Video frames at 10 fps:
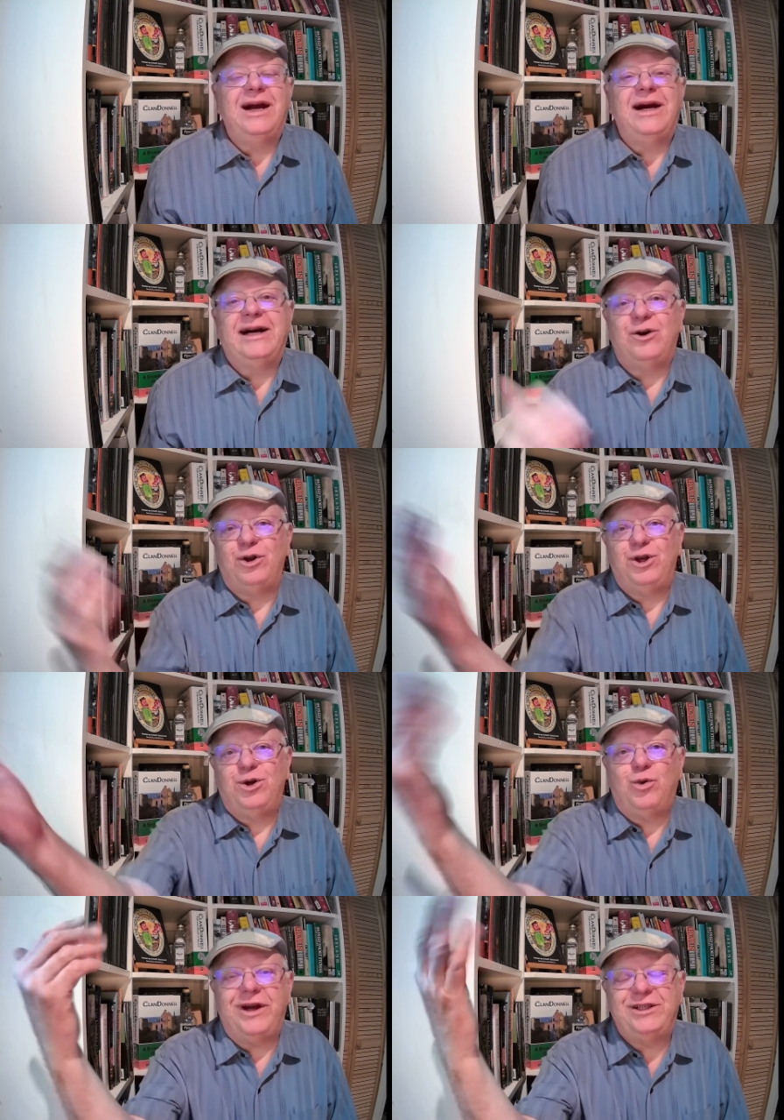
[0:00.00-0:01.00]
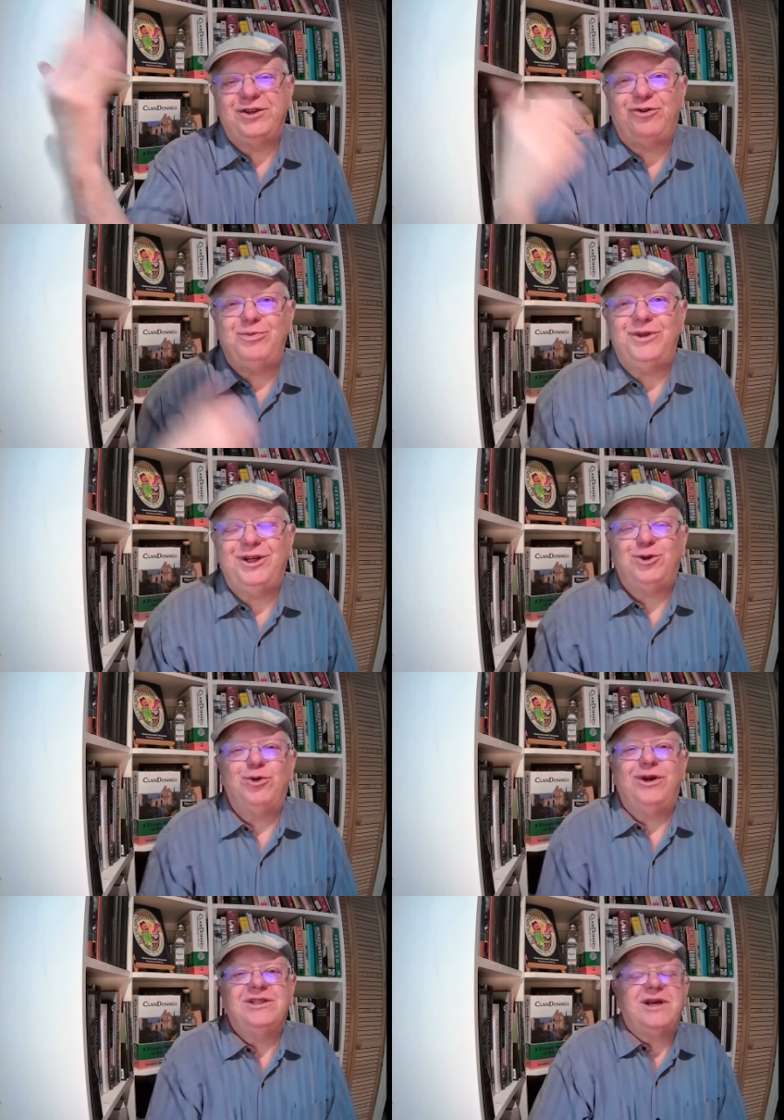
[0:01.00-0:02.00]
or you could watch it from the
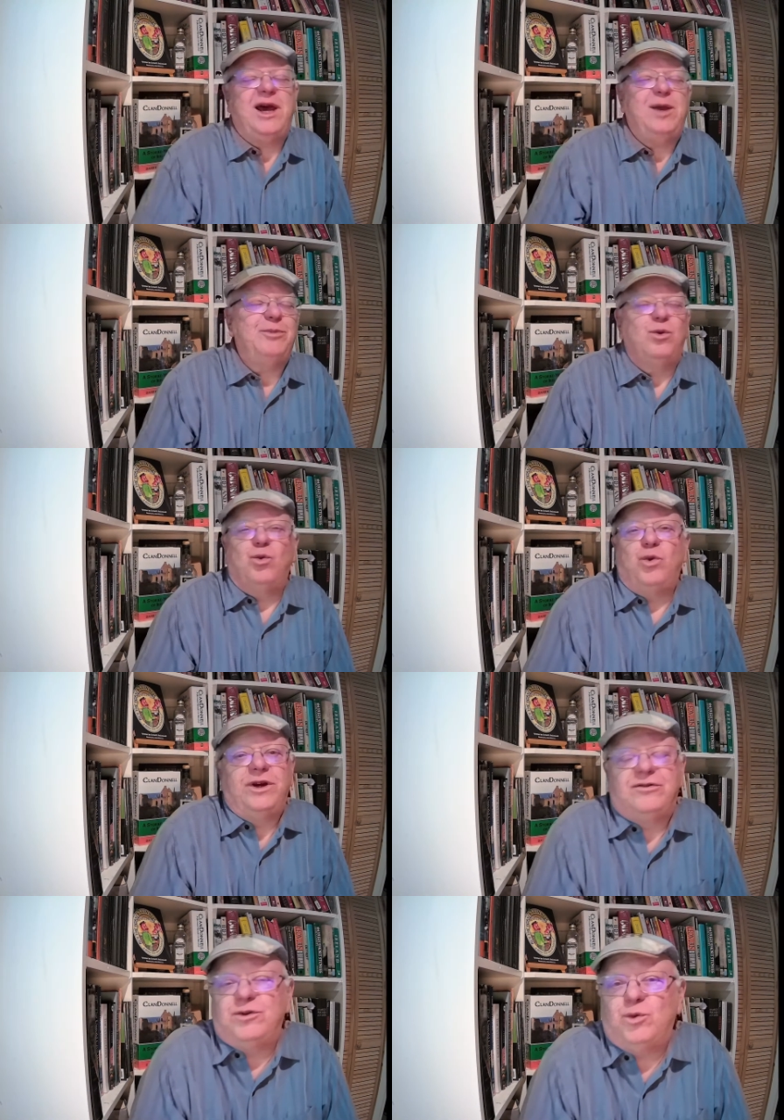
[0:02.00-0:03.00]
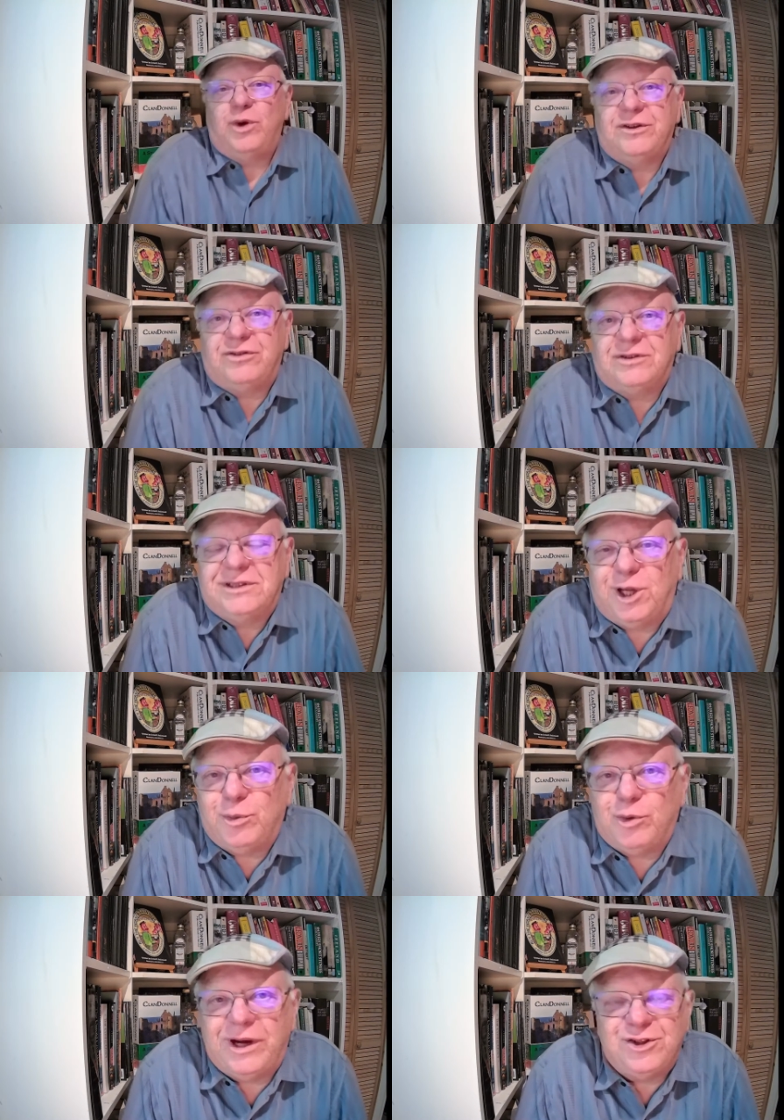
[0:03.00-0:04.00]
Detroit side. But a wonderful, wonderful
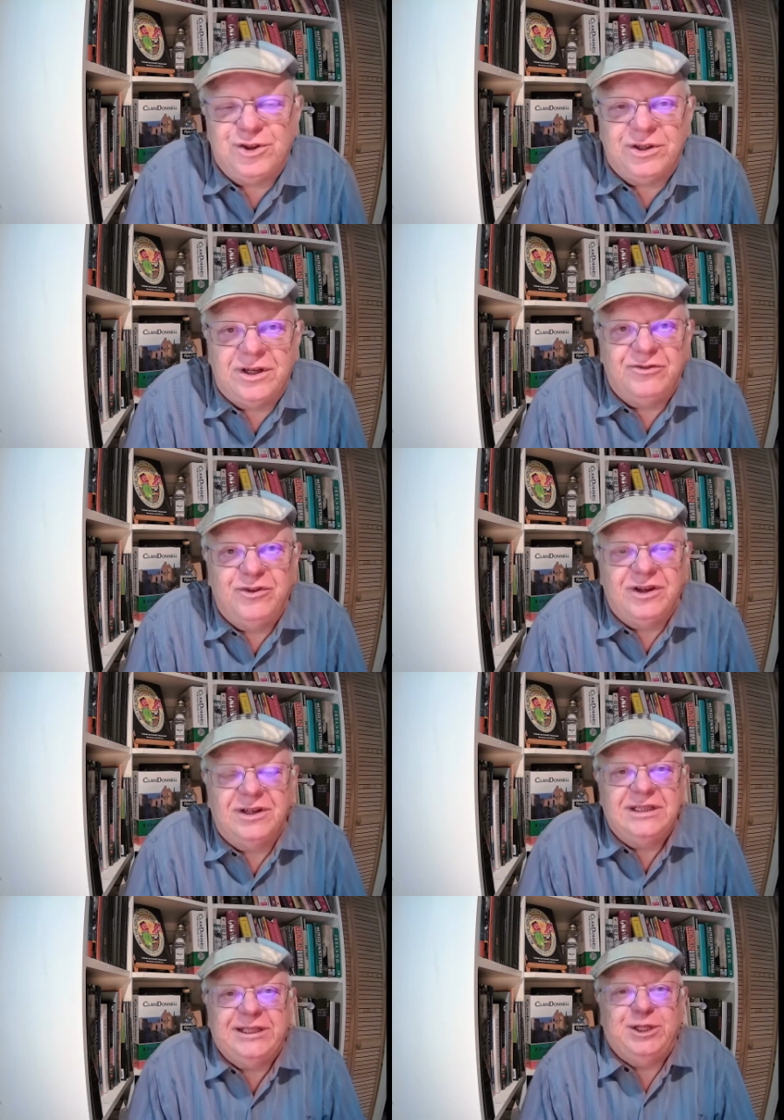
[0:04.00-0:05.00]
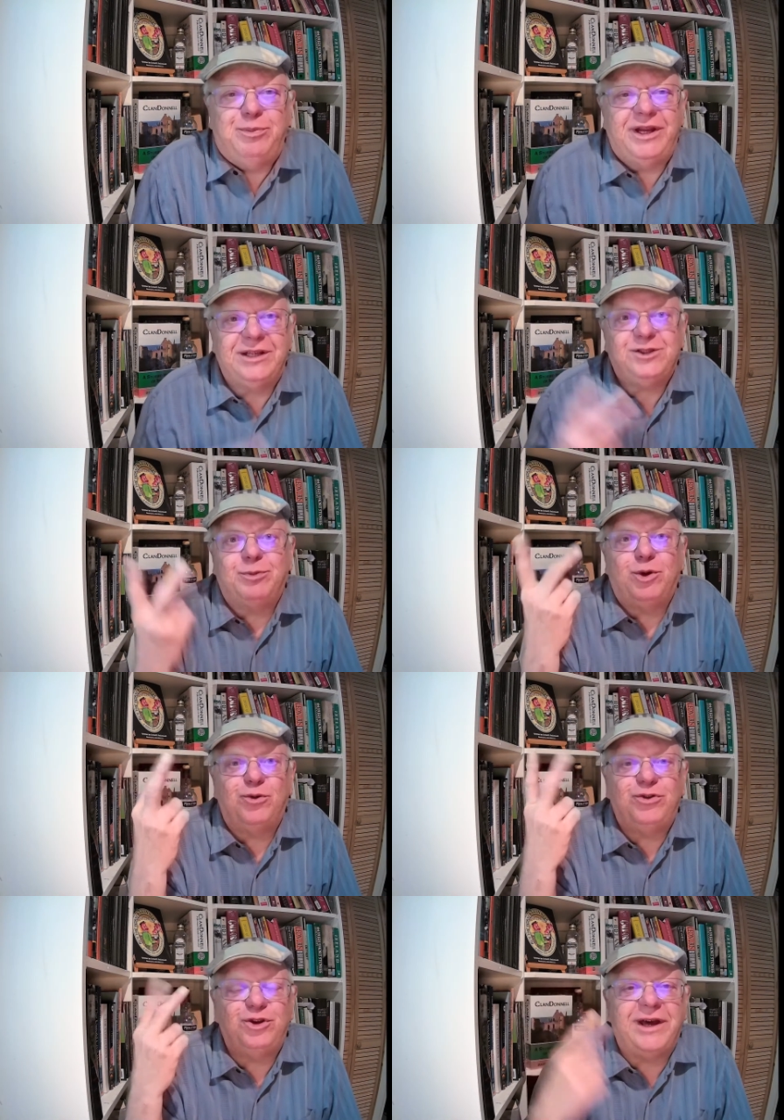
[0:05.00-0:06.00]
celebration of independence of
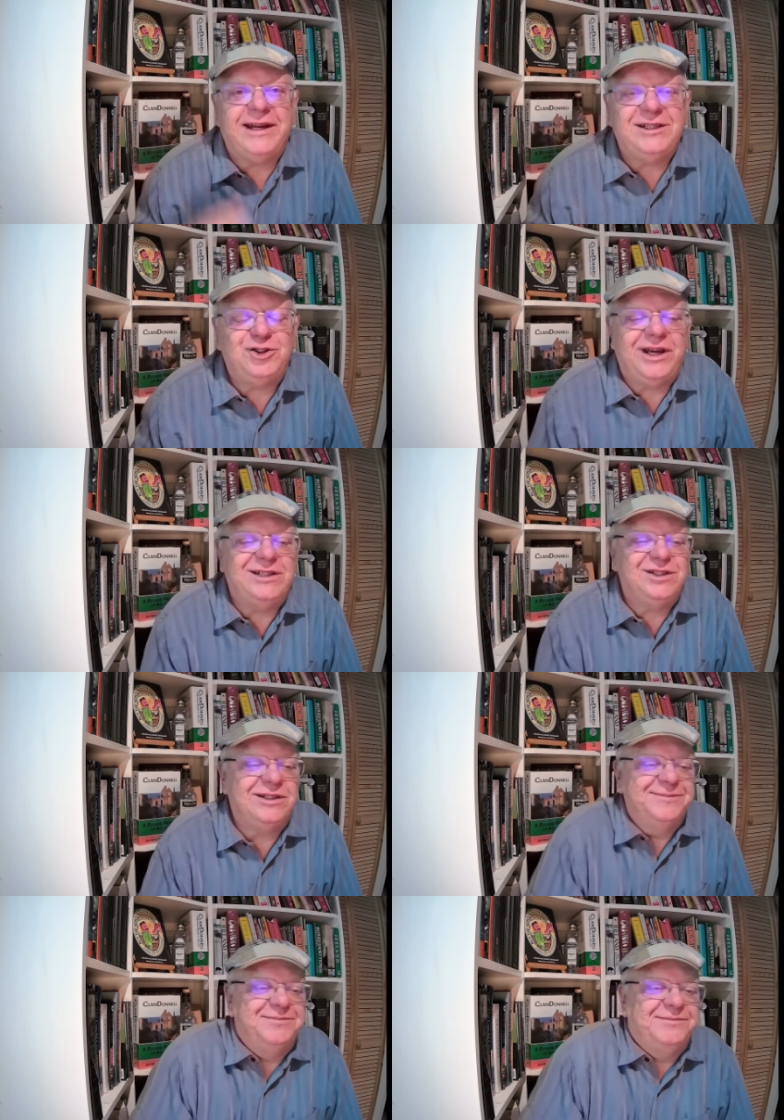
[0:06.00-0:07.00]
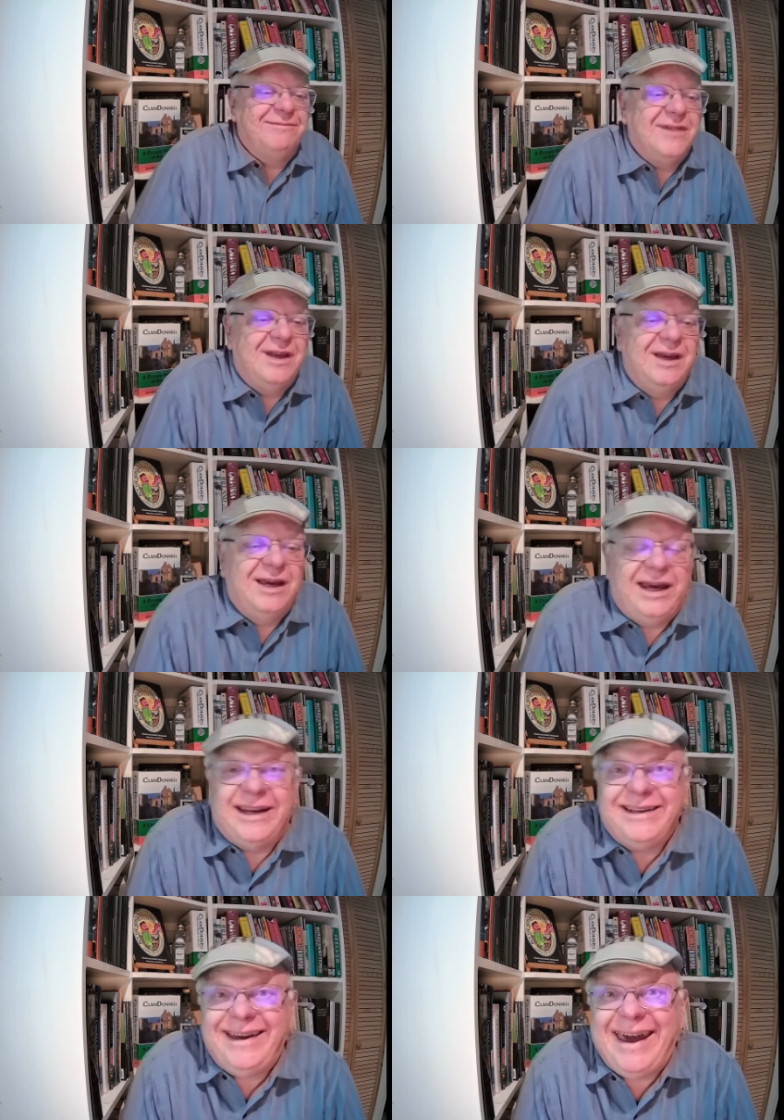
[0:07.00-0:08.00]
both the United States
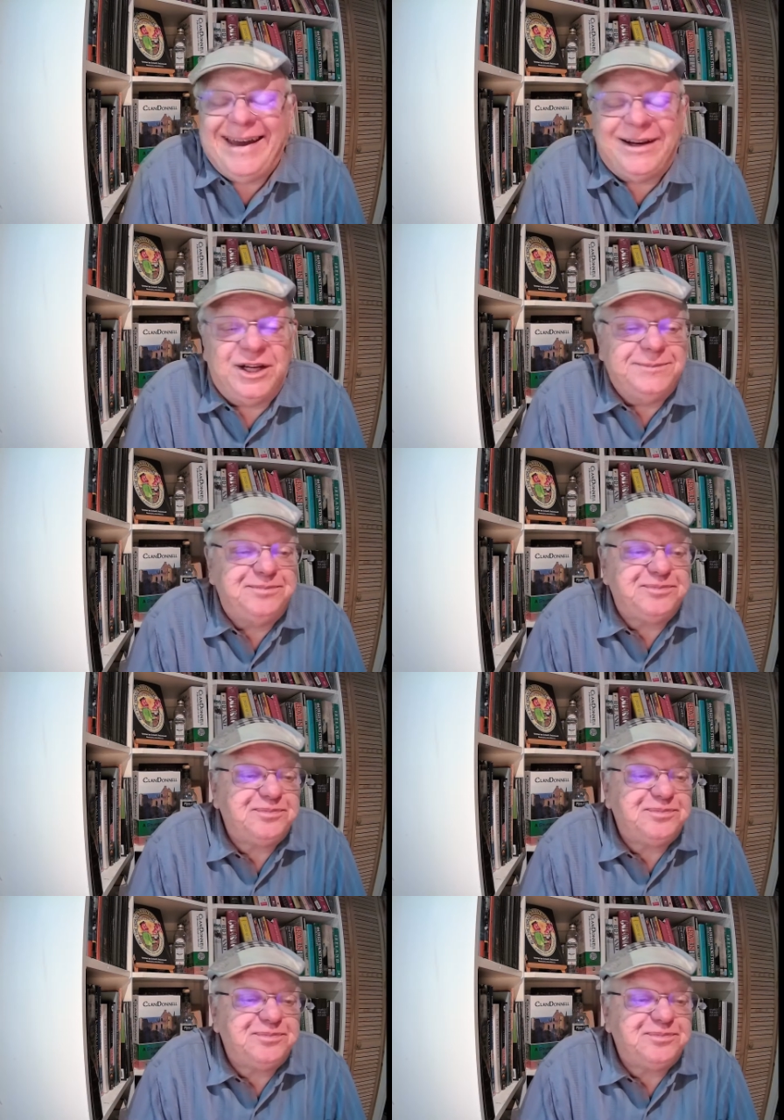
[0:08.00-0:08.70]
and Canada.